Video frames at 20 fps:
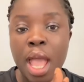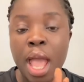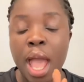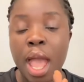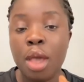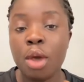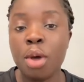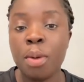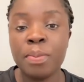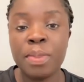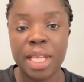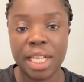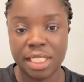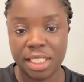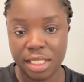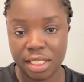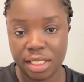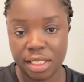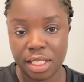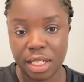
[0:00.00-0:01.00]
I hope
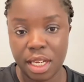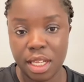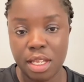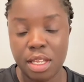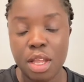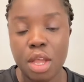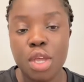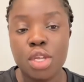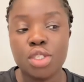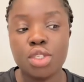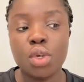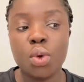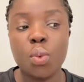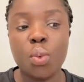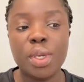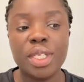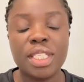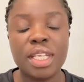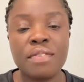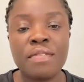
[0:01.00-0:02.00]
that is clear. So
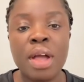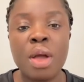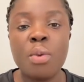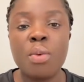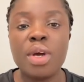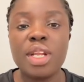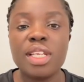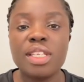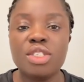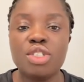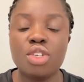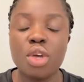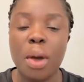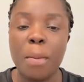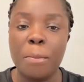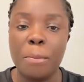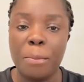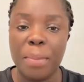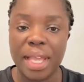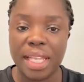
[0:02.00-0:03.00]
whichever one is
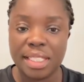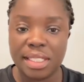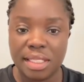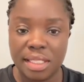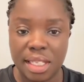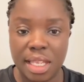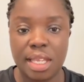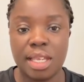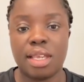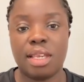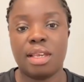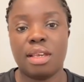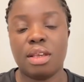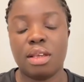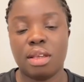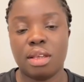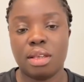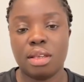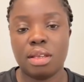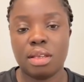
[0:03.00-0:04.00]
your basic
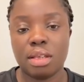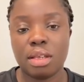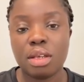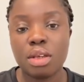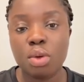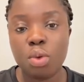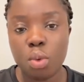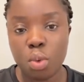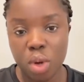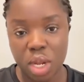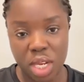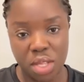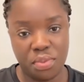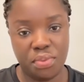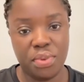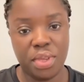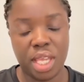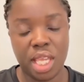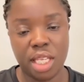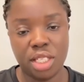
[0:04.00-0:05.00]

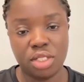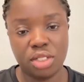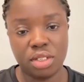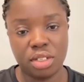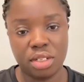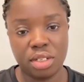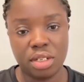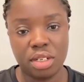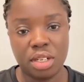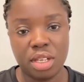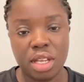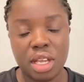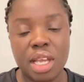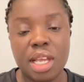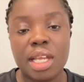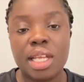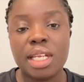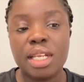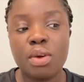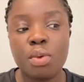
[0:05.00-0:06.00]
qualification,
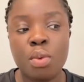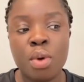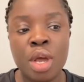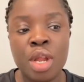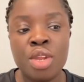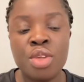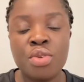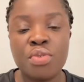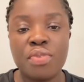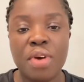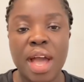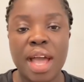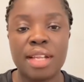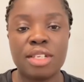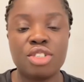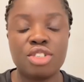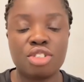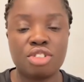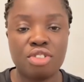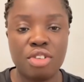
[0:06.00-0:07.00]
the one you've
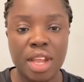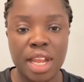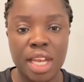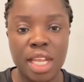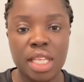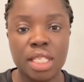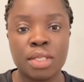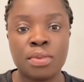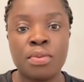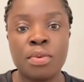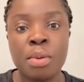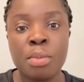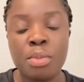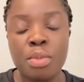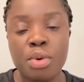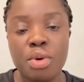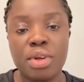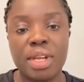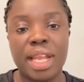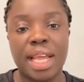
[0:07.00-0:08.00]
had trainings for
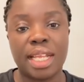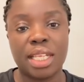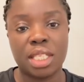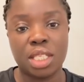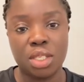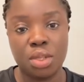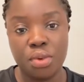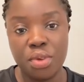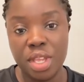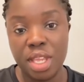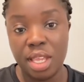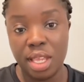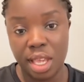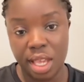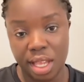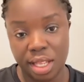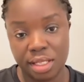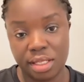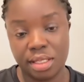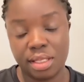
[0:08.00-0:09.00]
more than 3
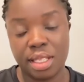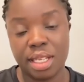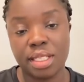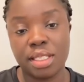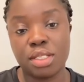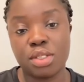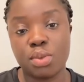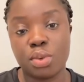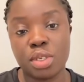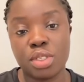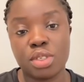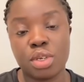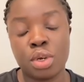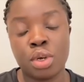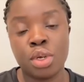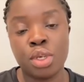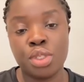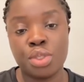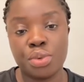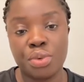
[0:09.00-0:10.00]
years, that is what you're
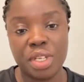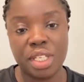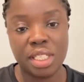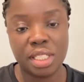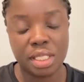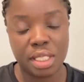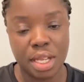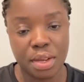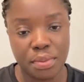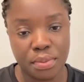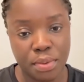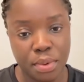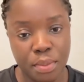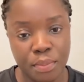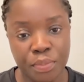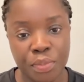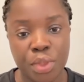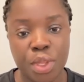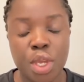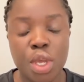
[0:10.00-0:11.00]
going to register for.
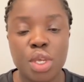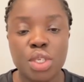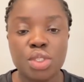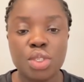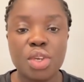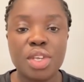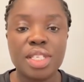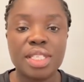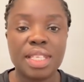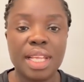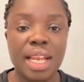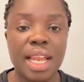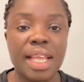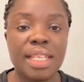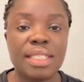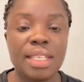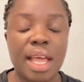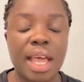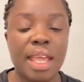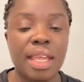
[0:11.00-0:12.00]
So you
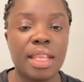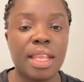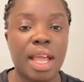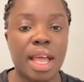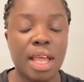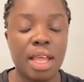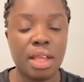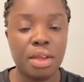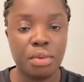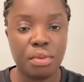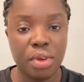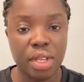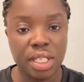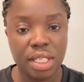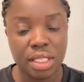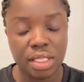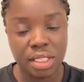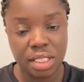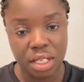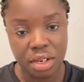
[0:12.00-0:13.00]
select either
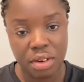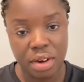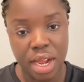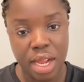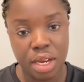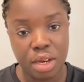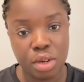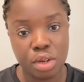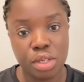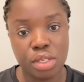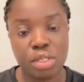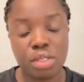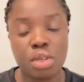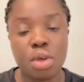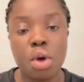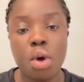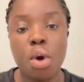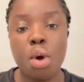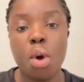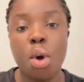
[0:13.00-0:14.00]
general nurse
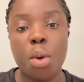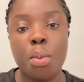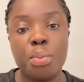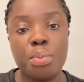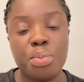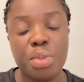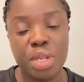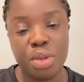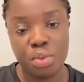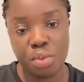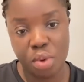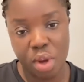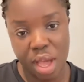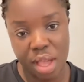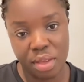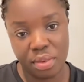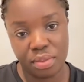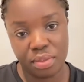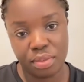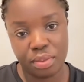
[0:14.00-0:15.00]
or
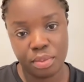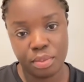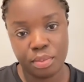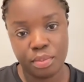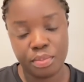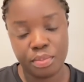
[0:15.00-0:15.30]
midwife,